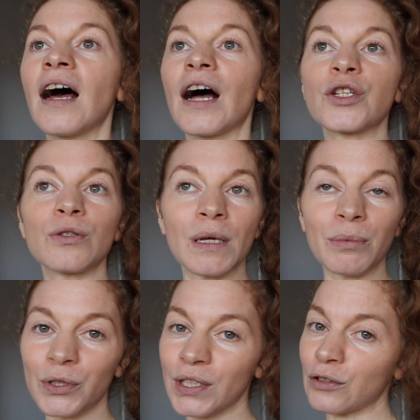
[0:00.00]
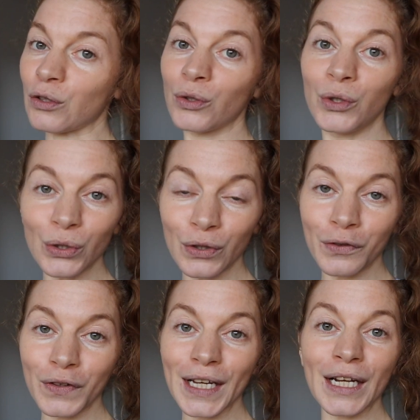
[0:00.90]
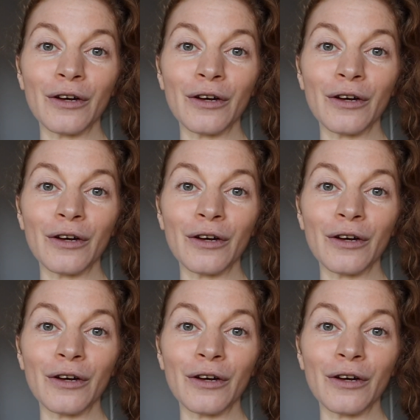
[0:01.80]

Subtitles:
I should be able to get a good feel